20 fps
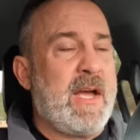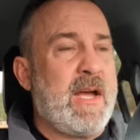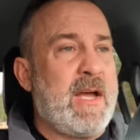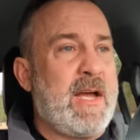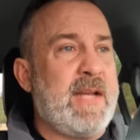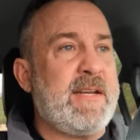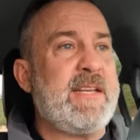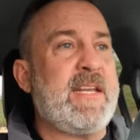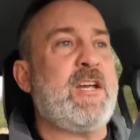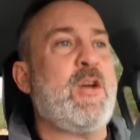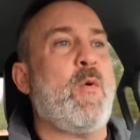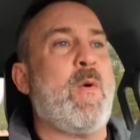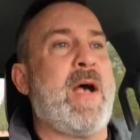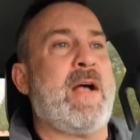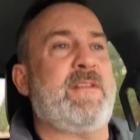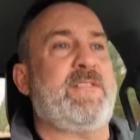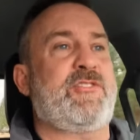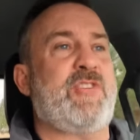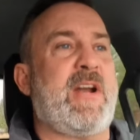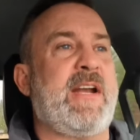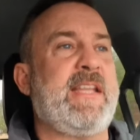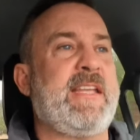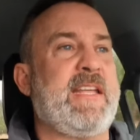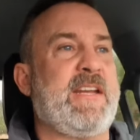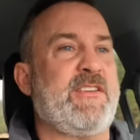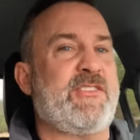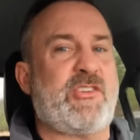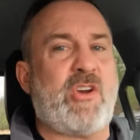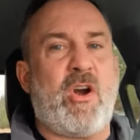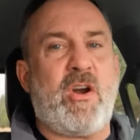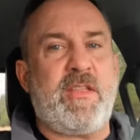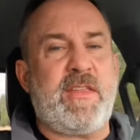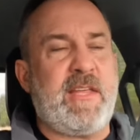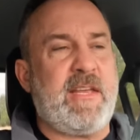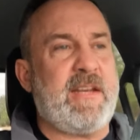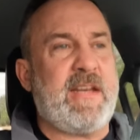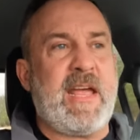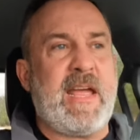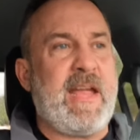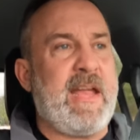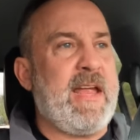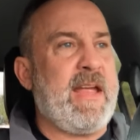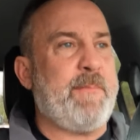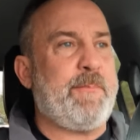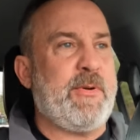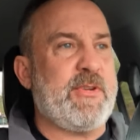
I did go out and try to get it started the other day.